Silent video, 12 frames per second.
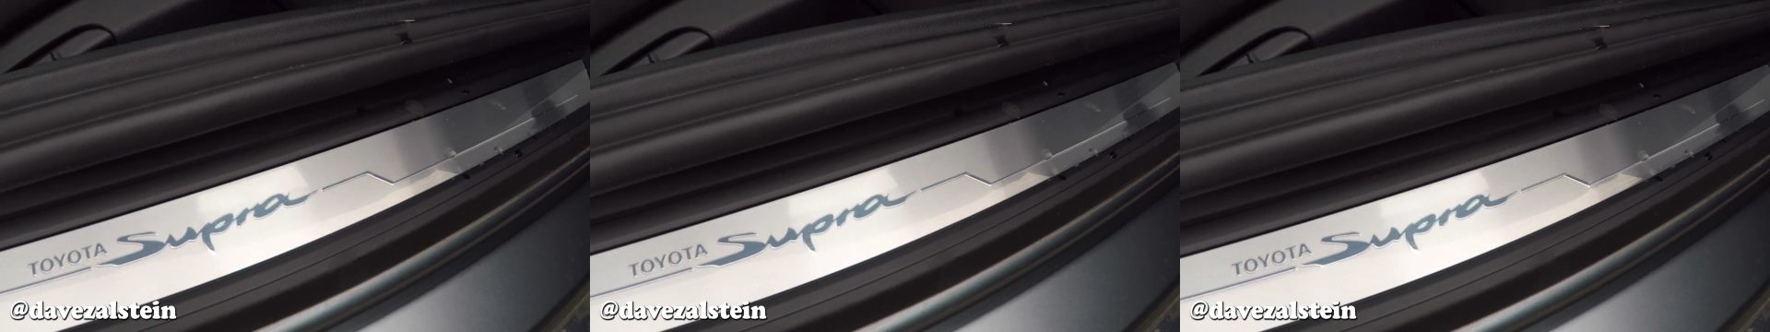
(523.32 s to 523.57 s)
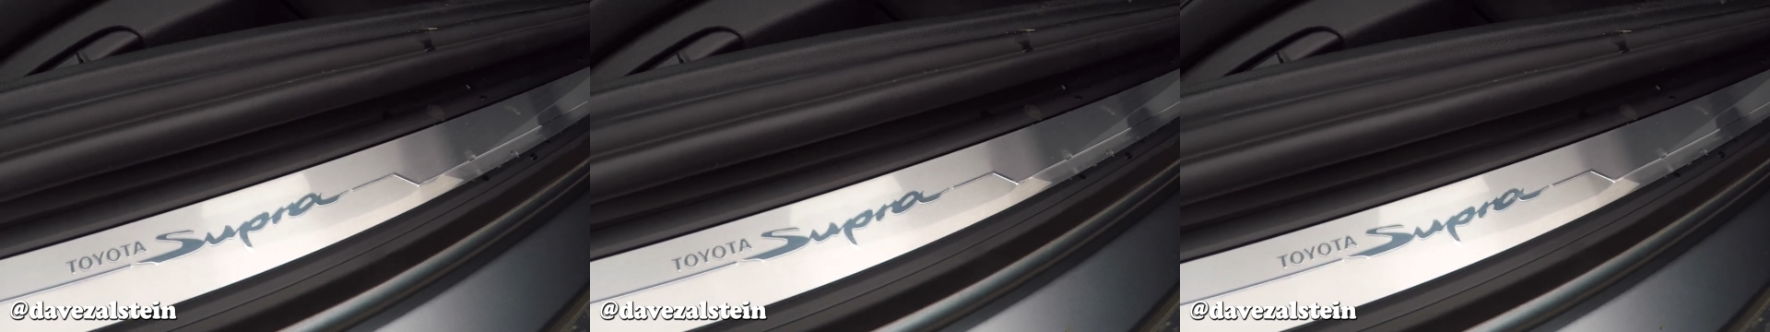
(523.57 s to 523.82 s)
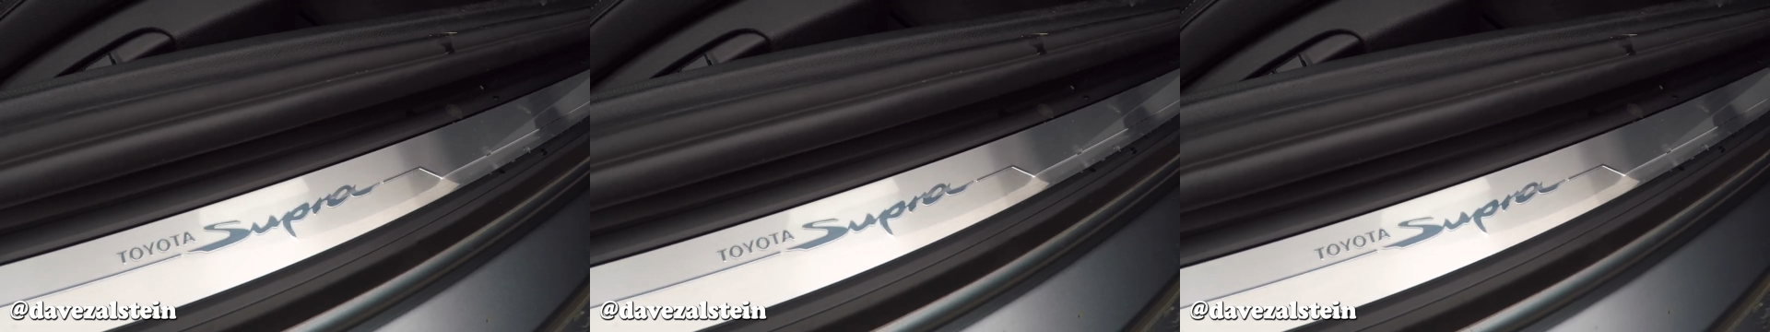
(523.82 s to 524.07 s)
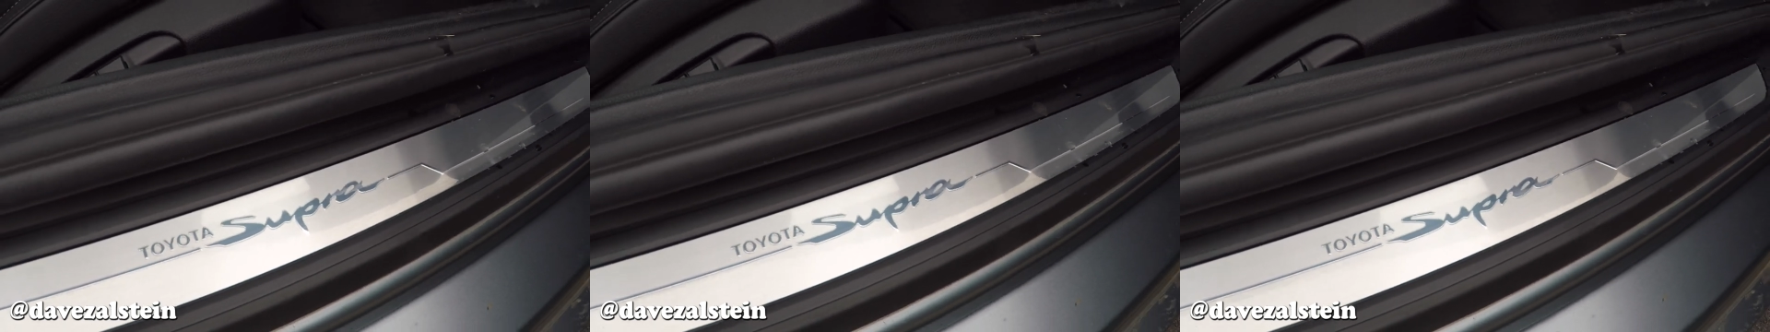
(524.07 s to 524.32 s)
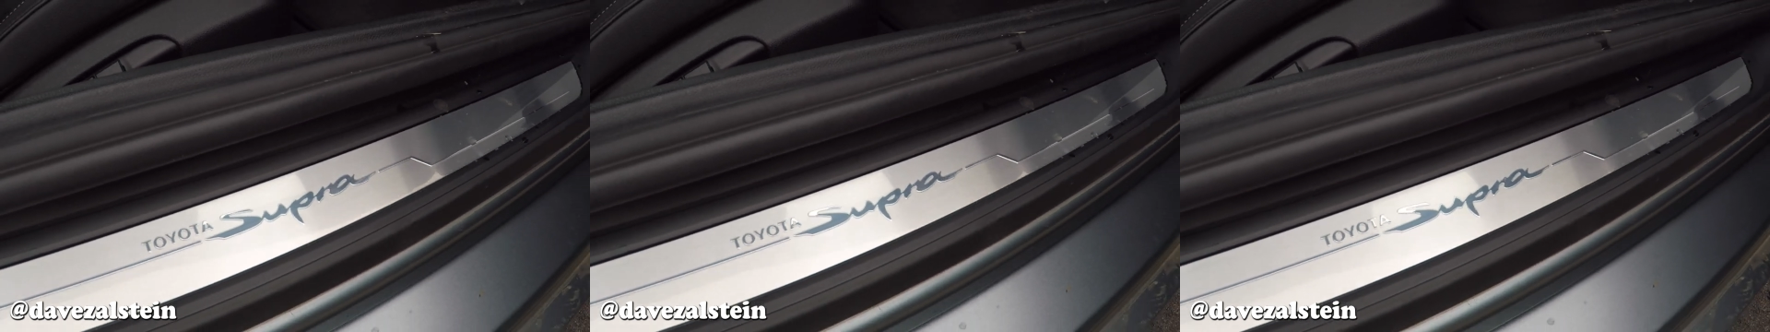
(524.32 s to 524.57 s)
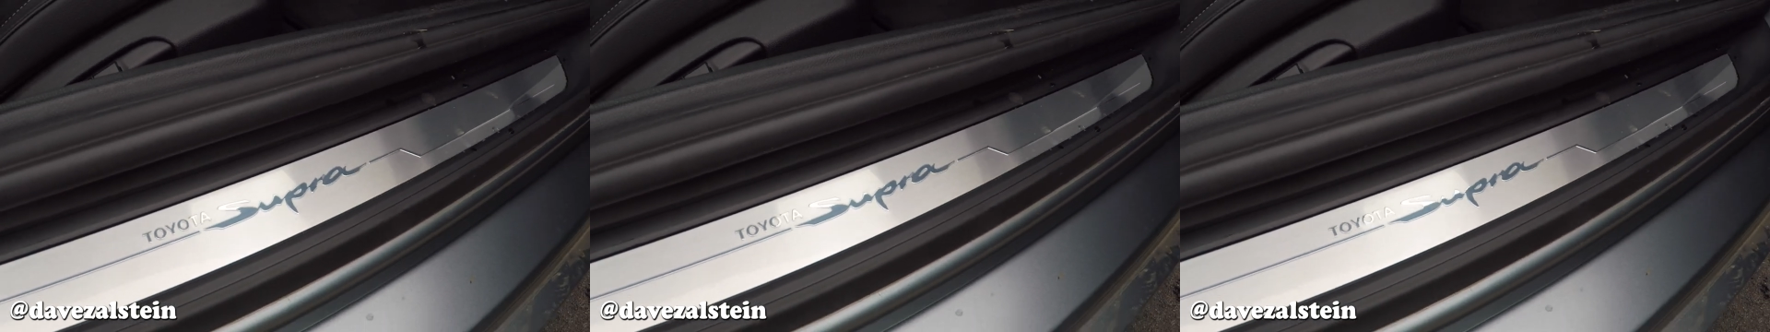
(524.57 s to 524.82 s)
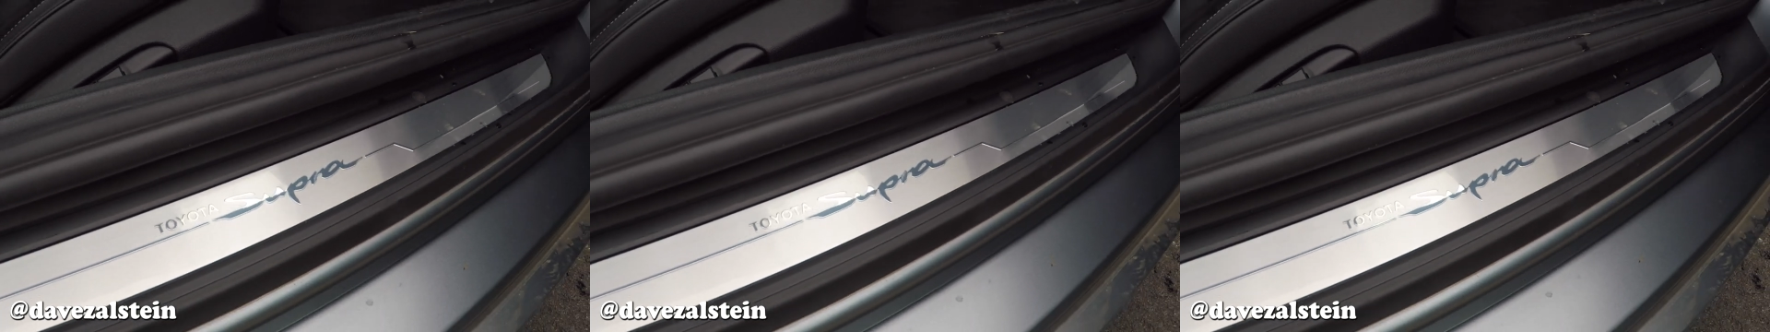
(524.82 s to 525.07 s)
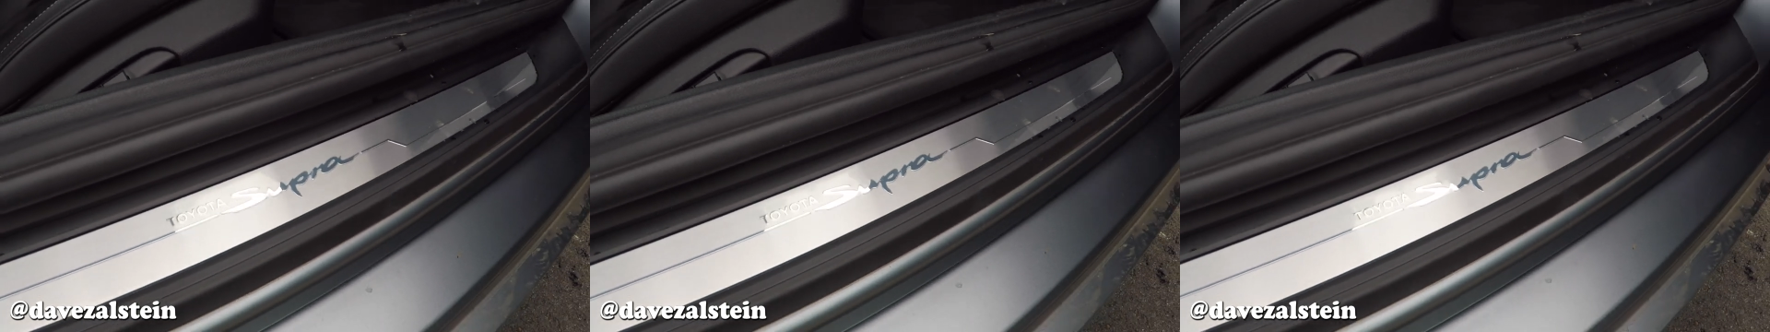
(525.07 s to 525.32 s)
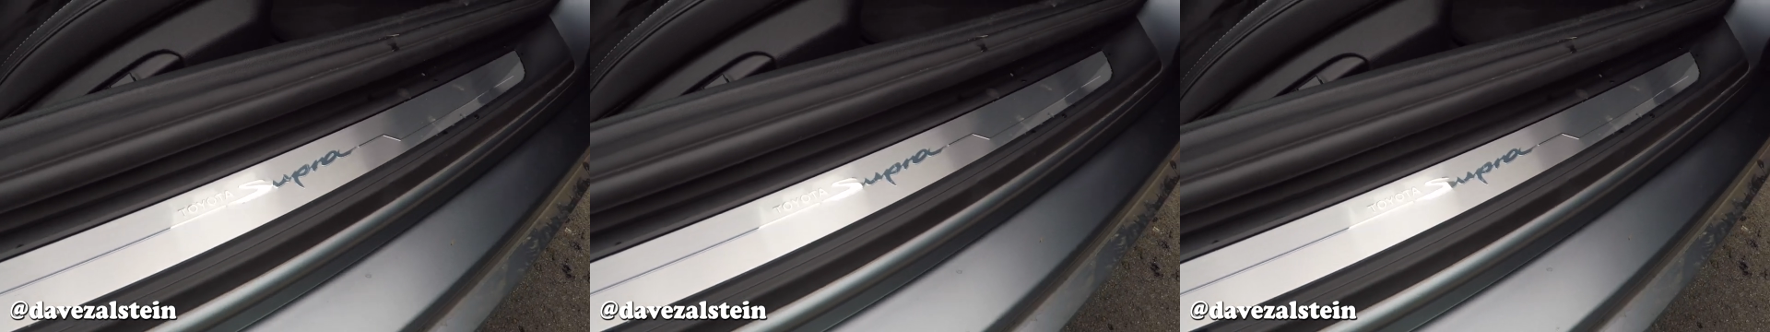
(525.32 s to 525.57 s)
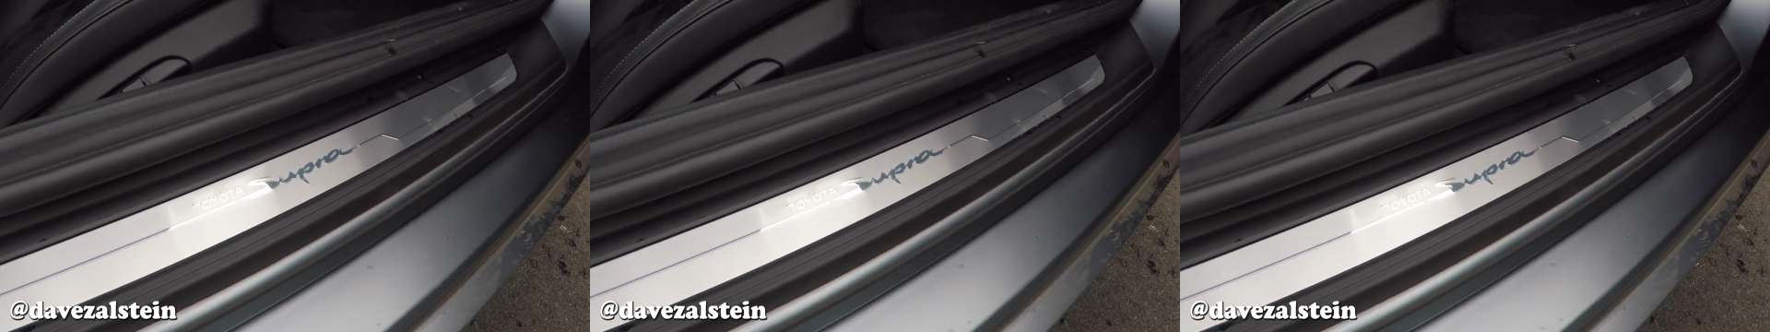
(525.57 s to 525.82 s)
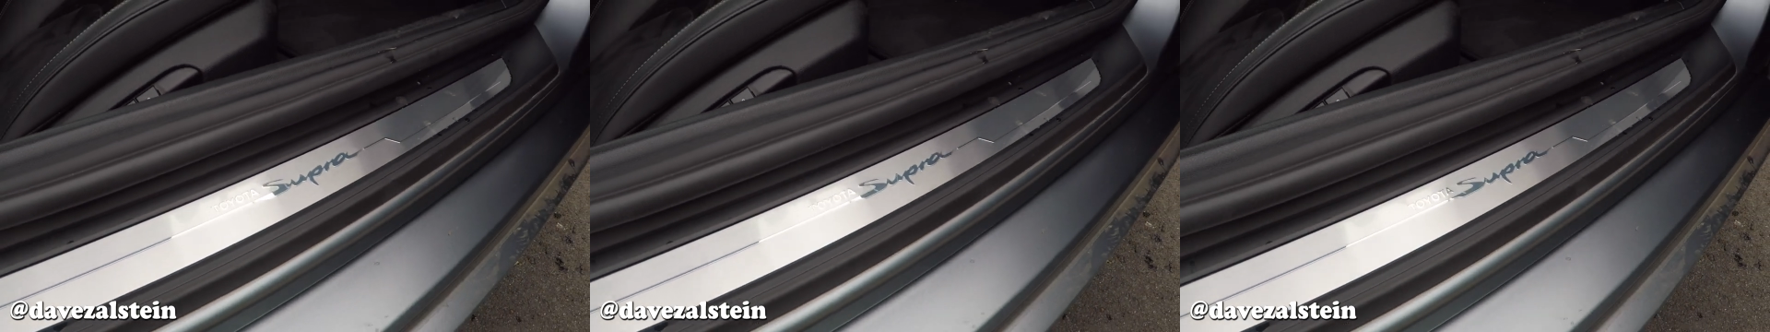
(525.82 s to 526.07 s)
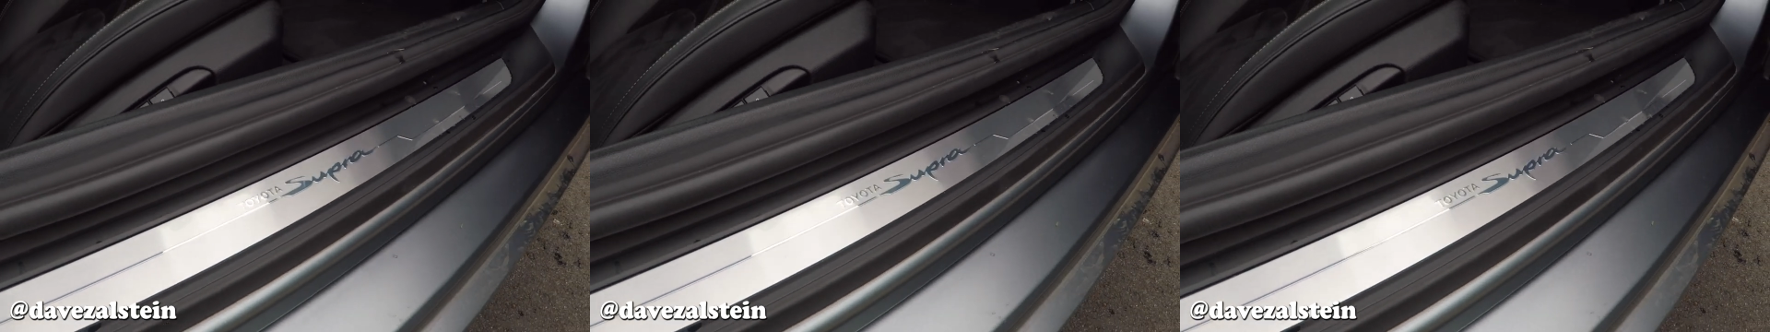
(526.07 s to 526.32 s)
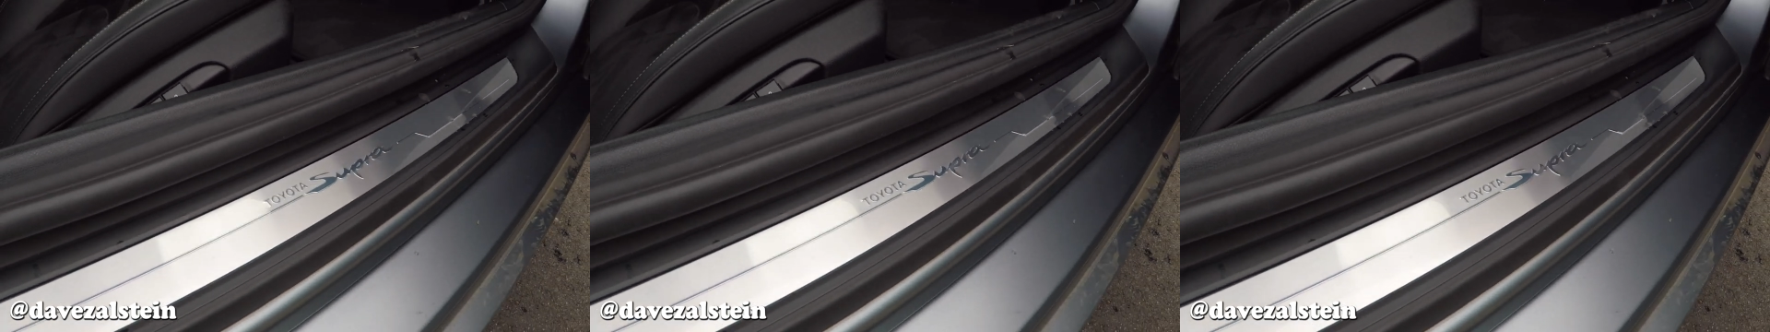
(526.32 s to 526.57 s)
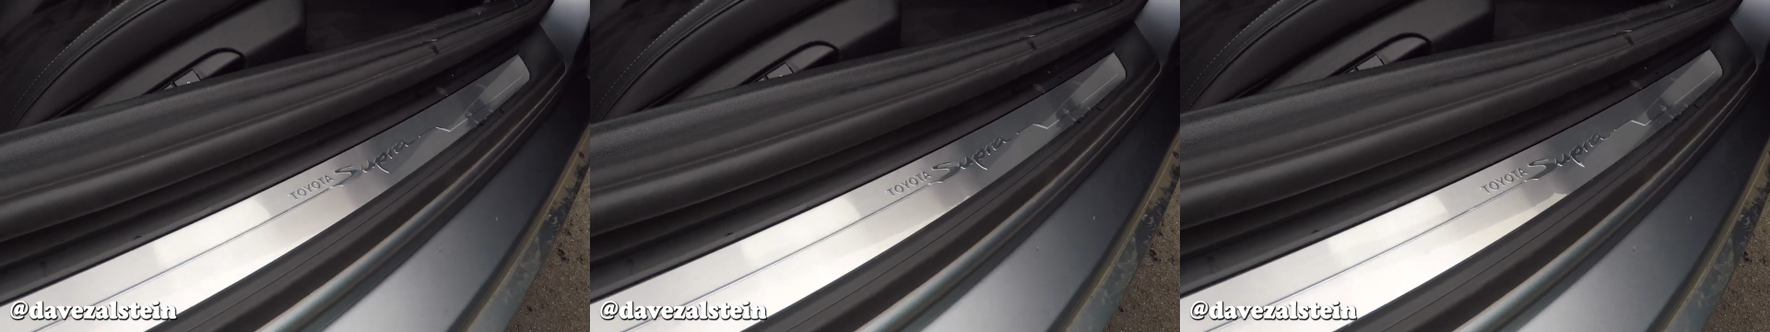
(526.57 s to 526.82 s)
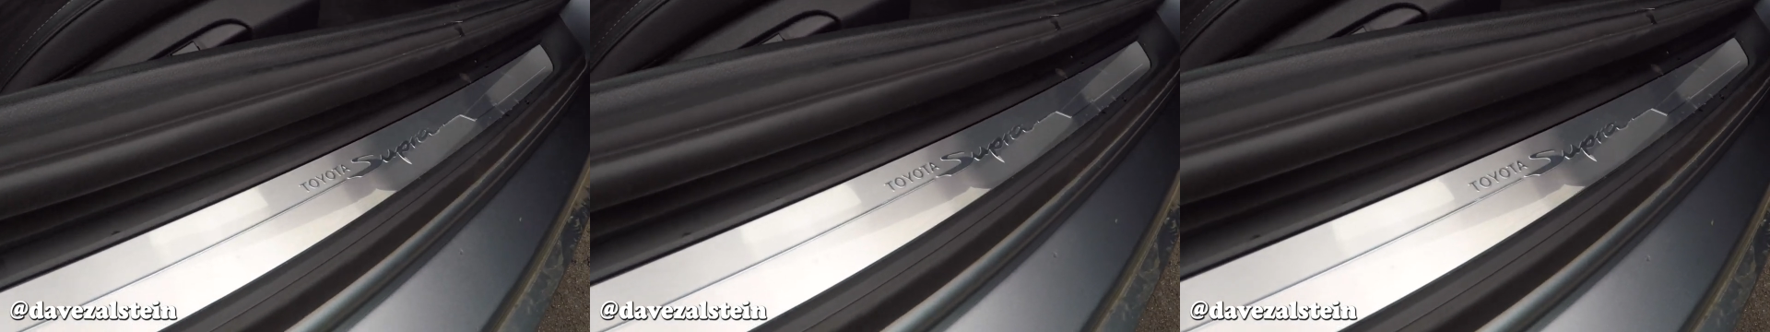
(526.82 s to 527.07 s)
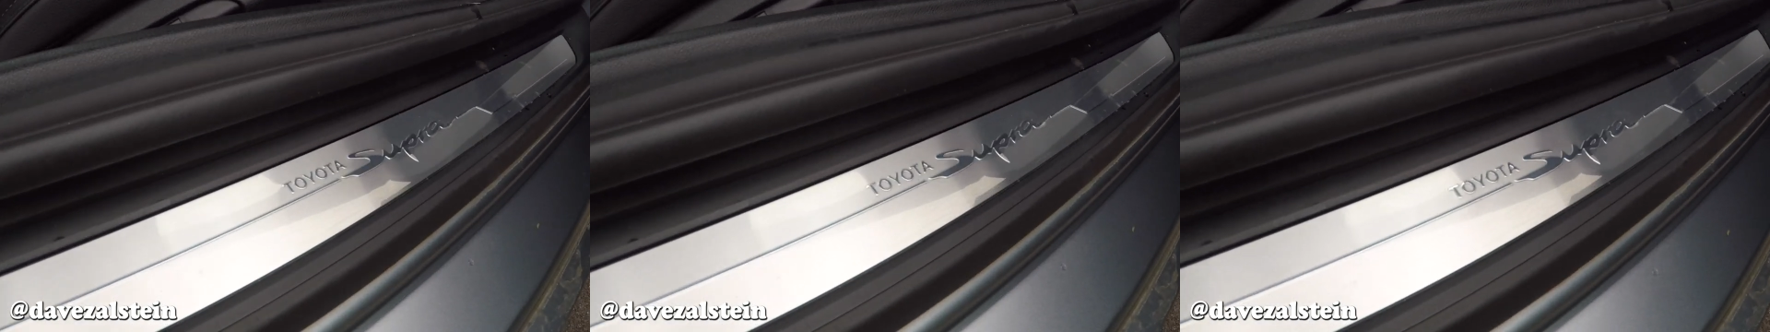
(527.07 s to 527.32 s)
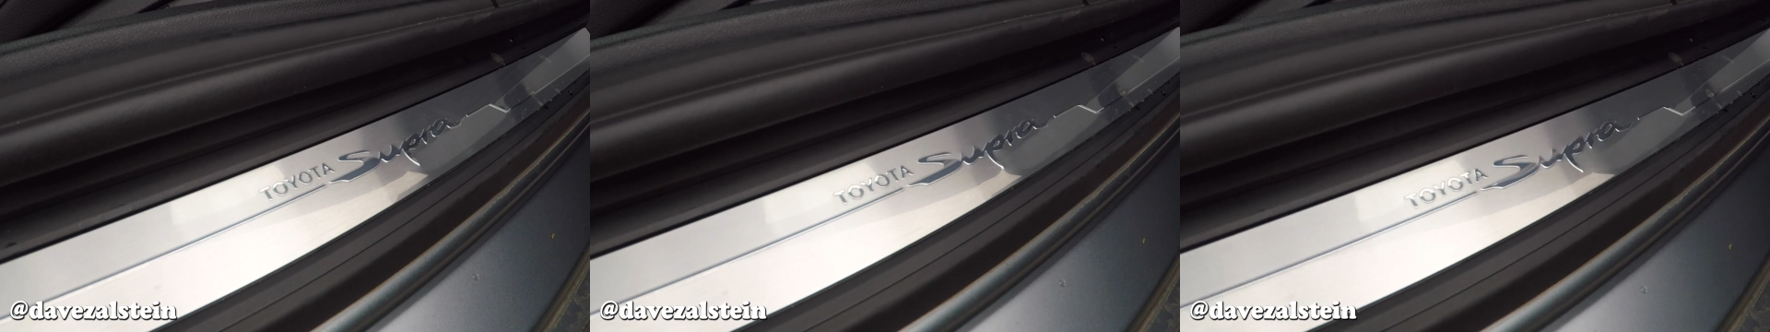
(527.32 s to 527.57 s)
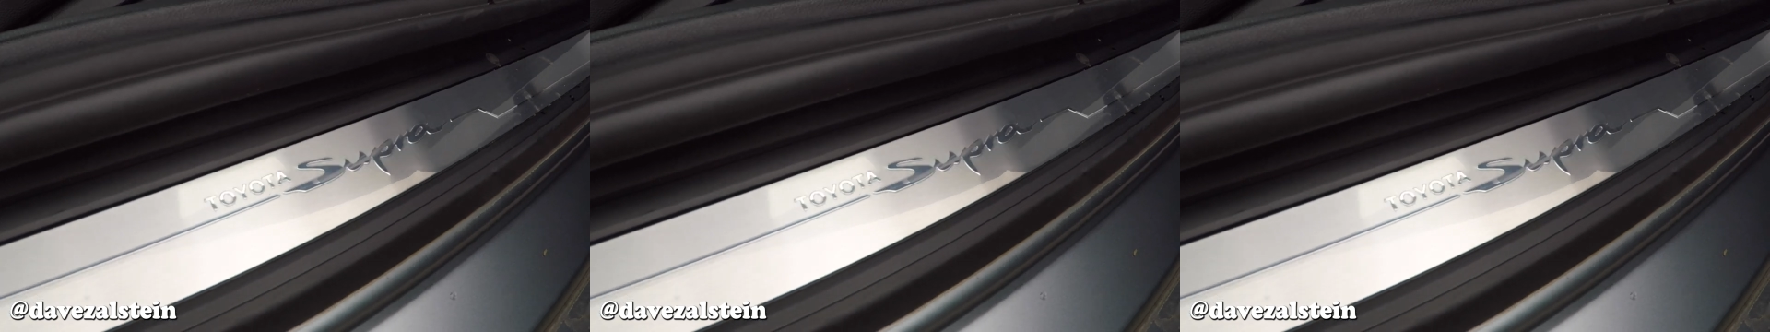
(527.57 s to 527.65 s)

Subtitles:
(no speaker visible)